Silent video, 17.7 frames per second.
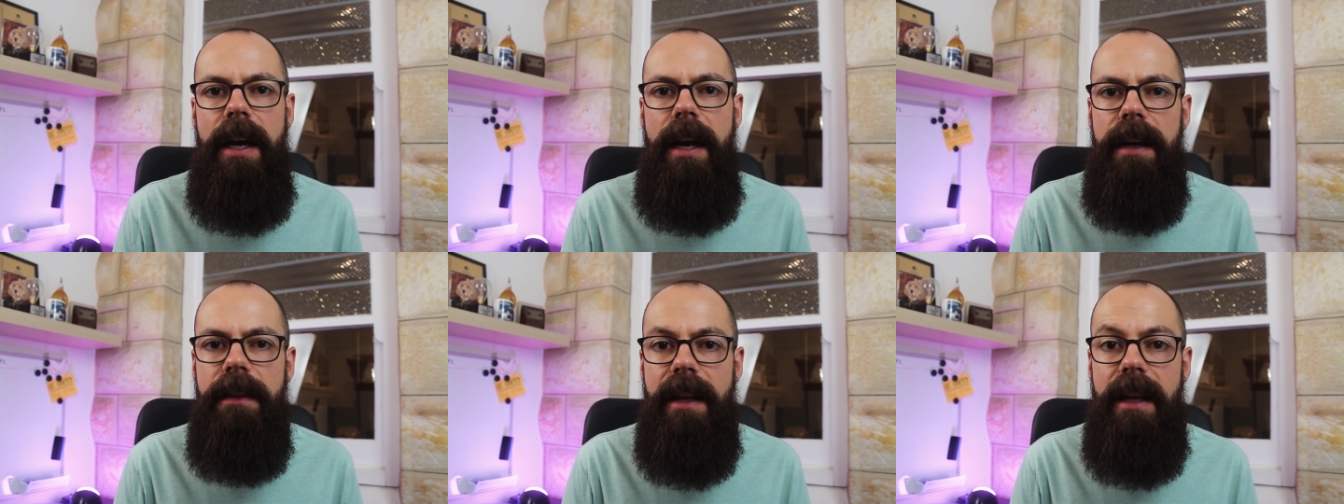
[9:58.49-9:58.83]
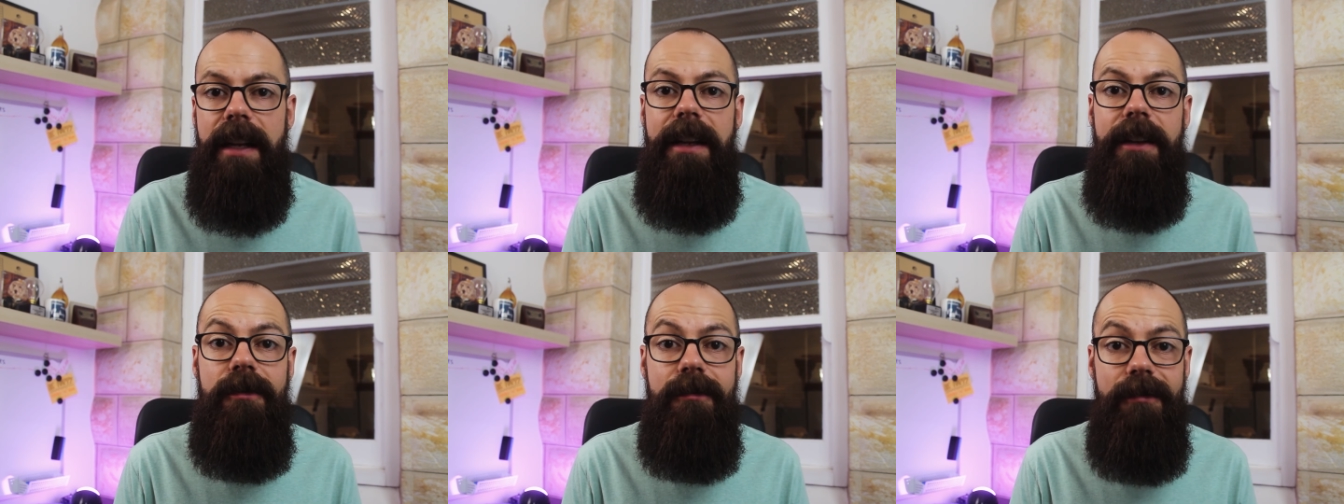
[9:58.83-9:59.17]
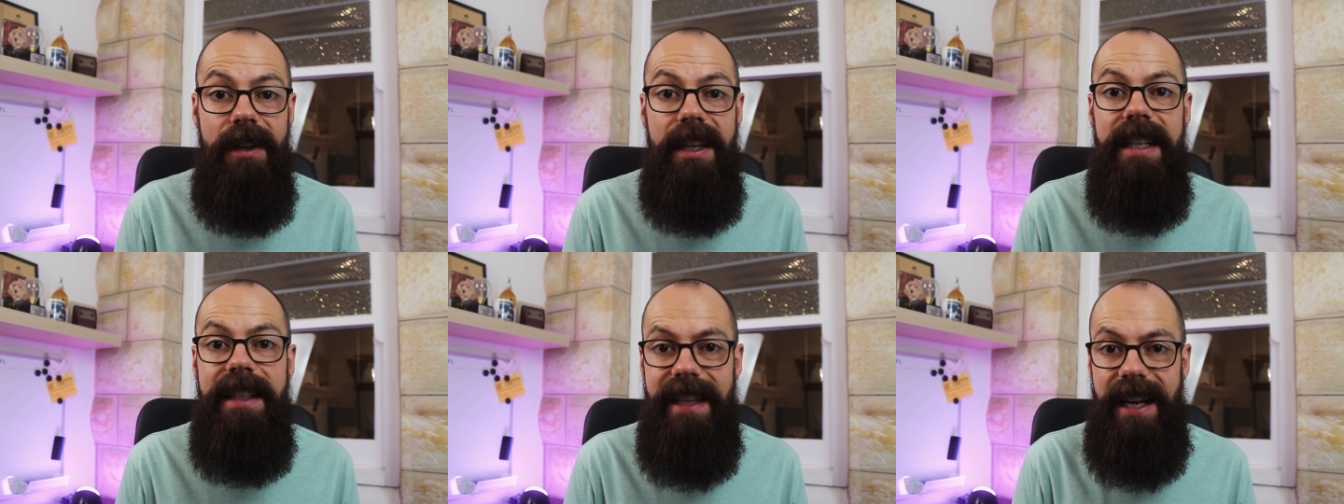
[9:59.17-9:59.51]
And then it's
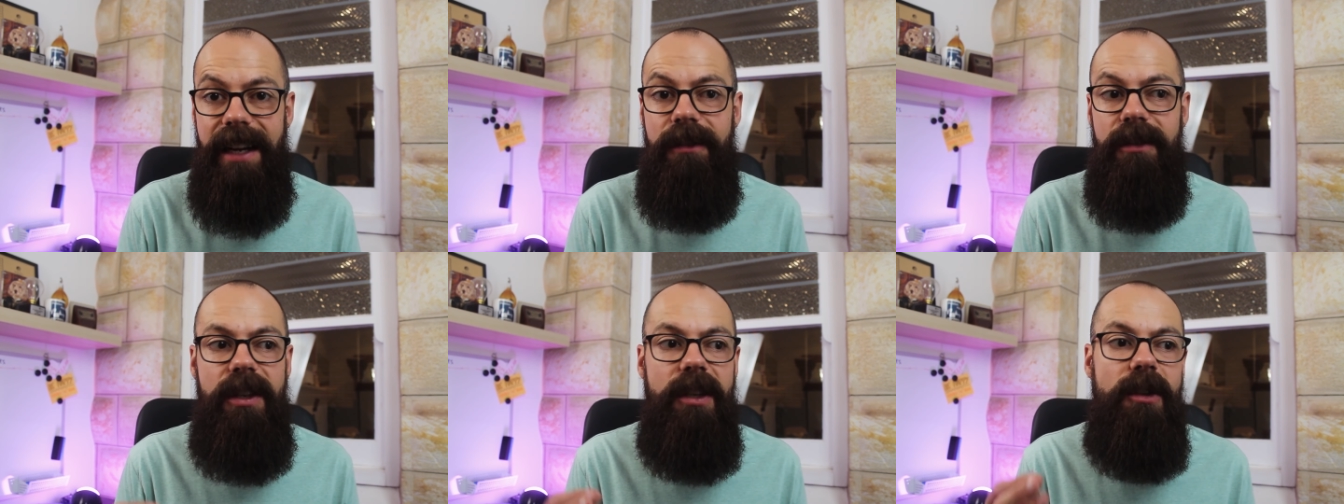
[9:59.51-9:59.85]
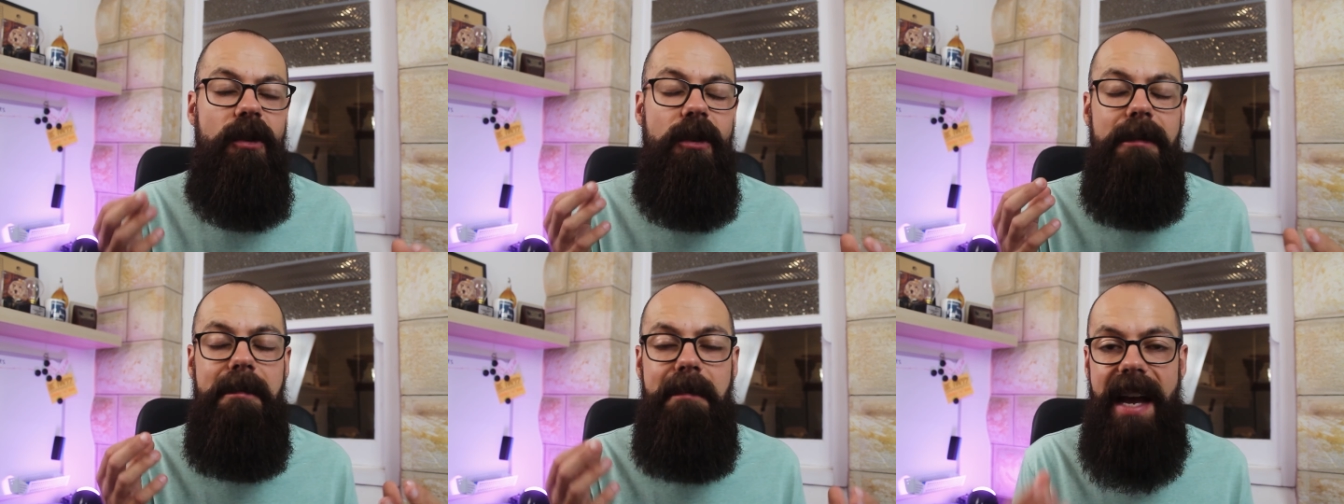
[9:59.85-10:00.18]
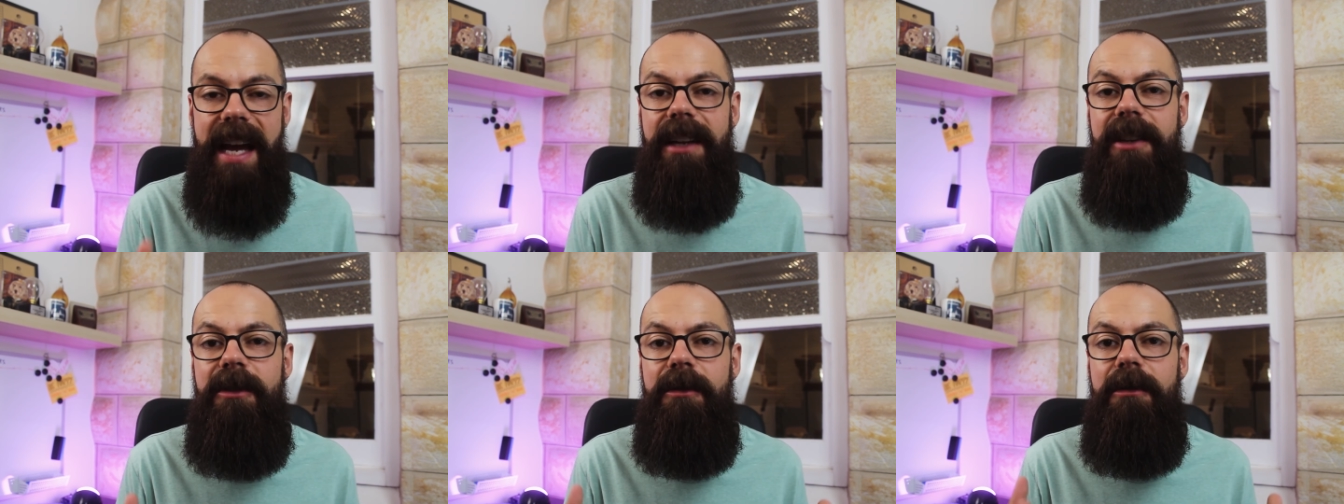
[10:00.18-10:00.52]
really down to your
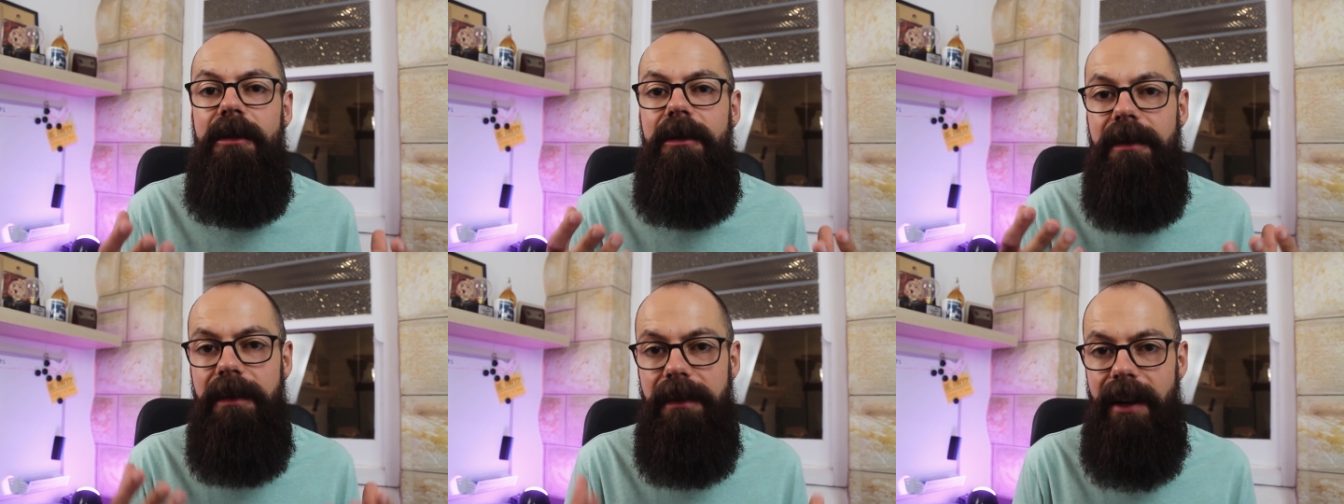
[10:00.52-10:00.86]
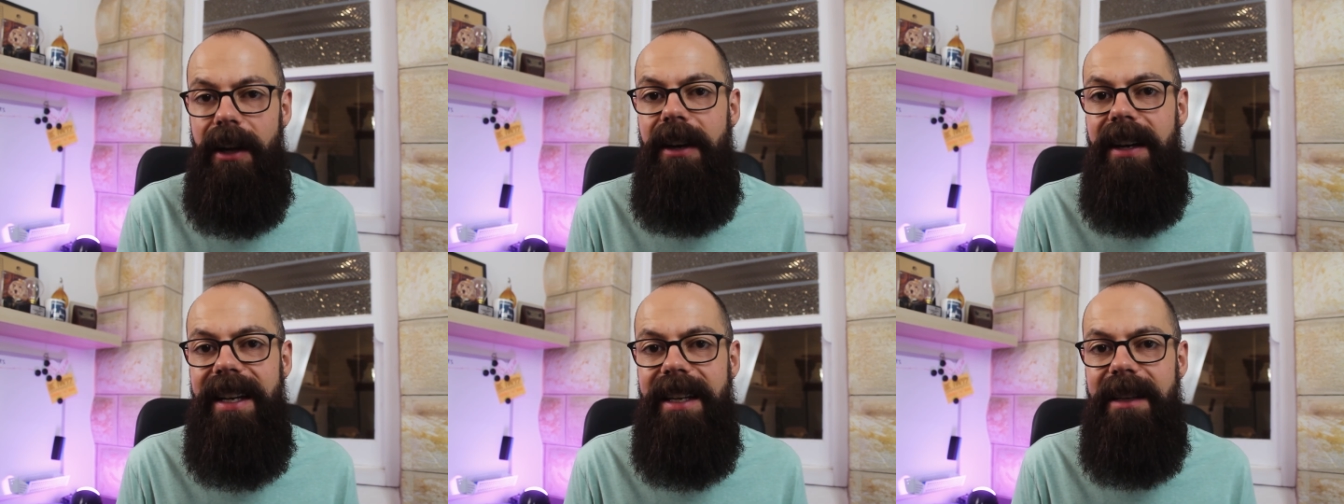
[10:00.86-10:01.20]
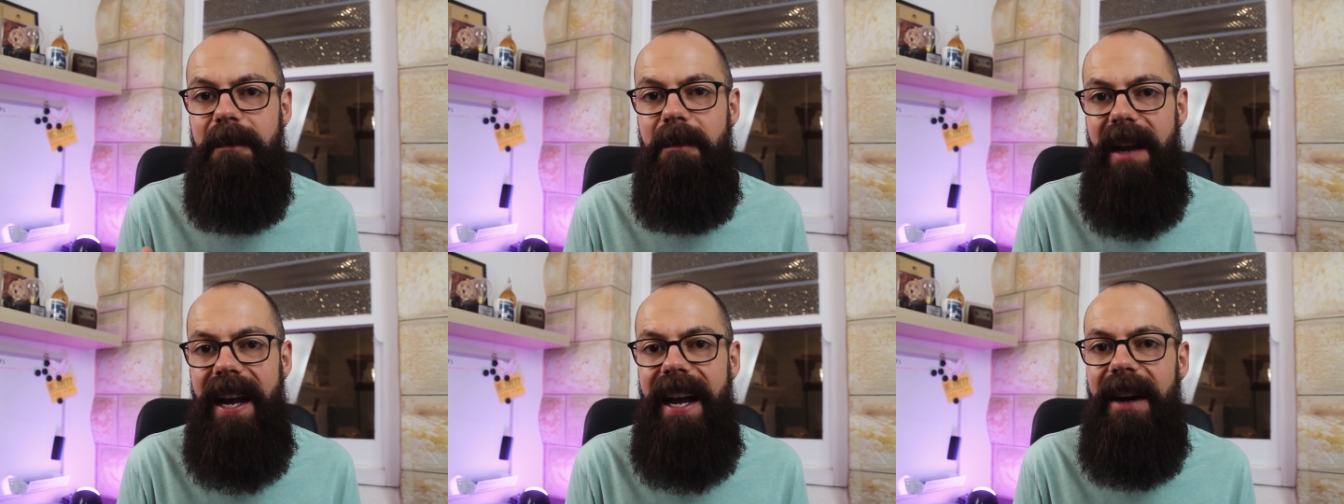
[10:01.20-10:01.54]
manual
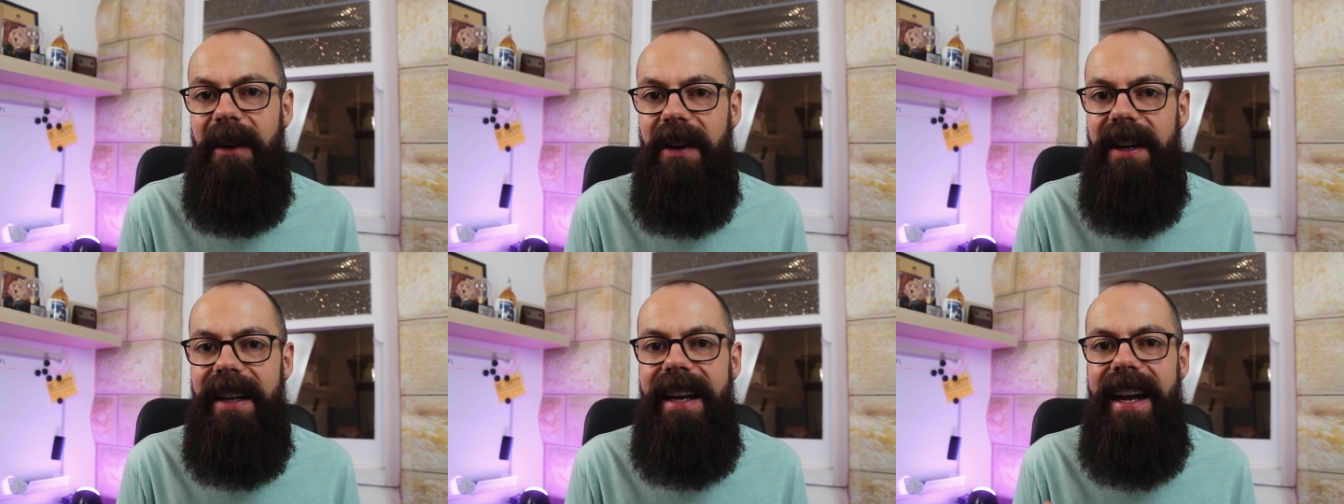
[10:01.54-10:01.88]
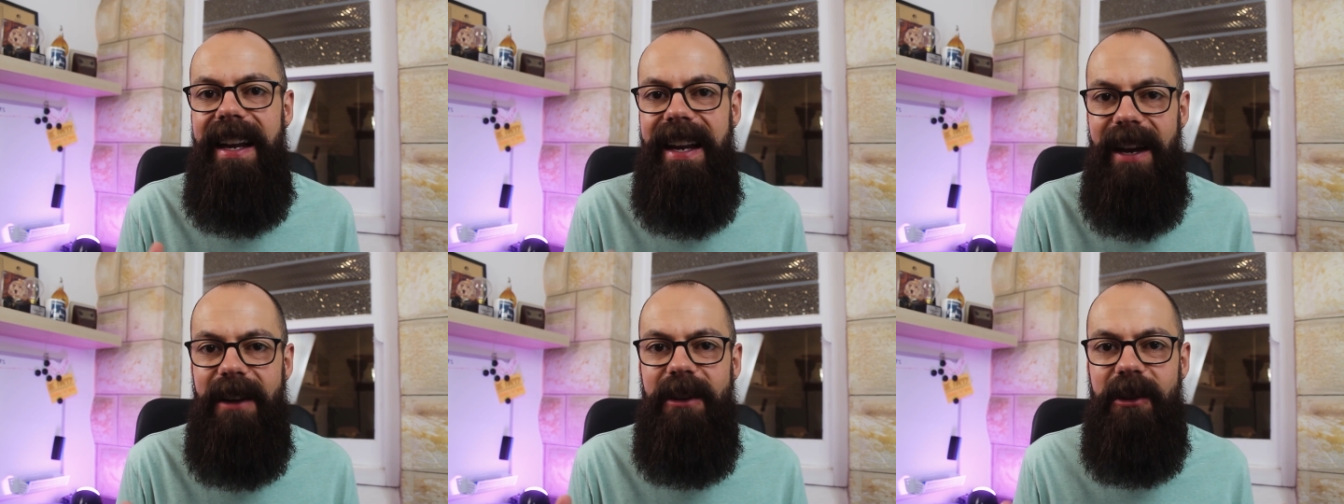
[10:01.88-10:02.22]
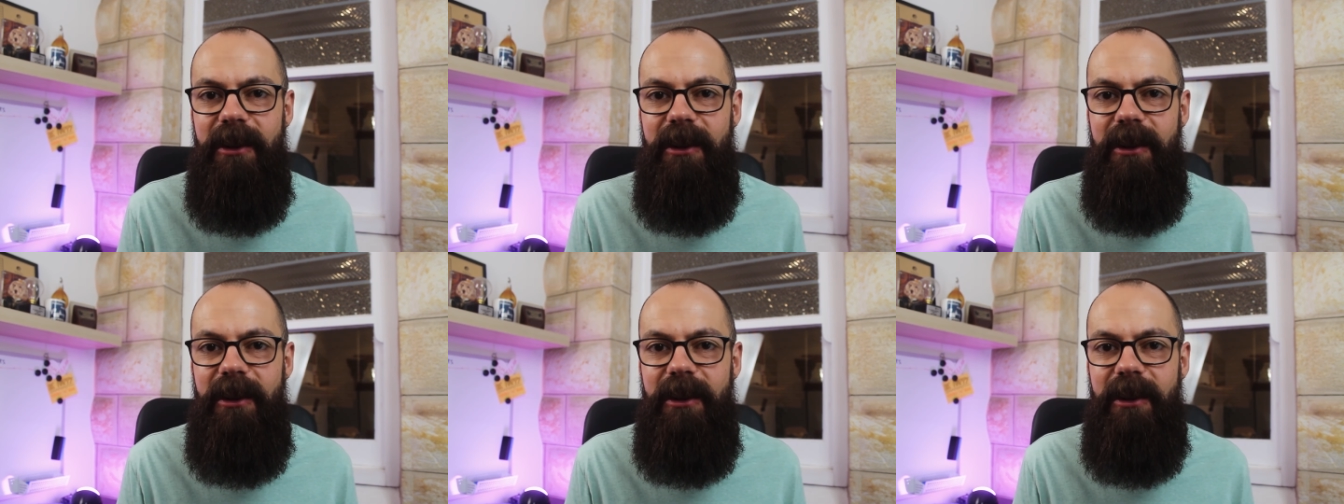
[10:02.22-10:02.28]
flying power and how